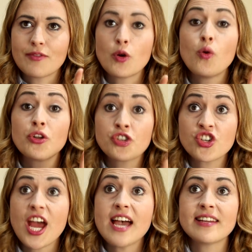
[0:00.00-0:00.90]
got one
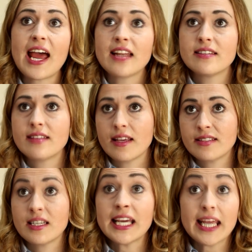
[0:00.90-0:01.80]
shared
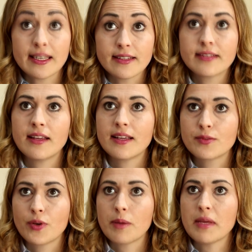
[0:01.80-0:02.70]
ancestor hint
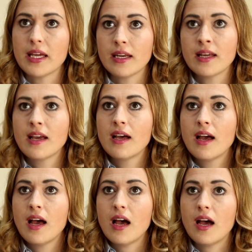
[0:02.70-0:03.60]
is what I mean.
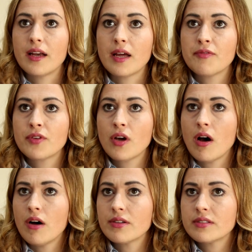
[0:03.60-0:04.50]
And I
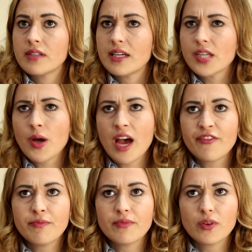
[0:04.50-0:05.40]

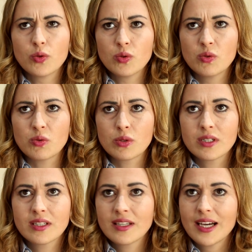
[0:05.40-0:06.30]
don't
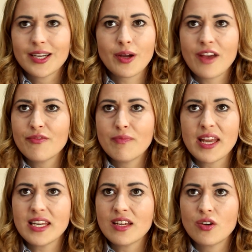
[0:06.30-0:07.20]
have
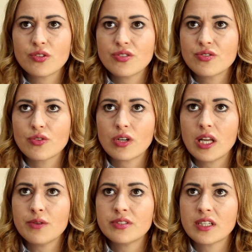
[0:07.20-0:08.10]
many cousins or
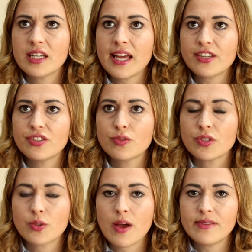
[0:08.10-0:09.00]
closer connections
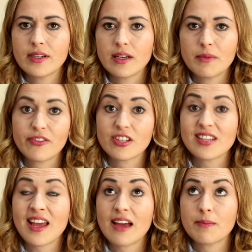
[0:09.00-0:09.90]
whatsoever. My
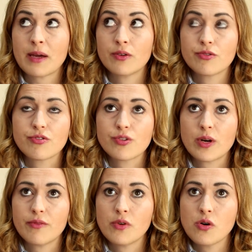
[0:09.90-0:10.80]
fiance had about
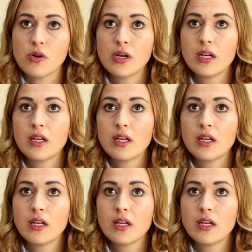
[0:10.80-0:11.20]
124.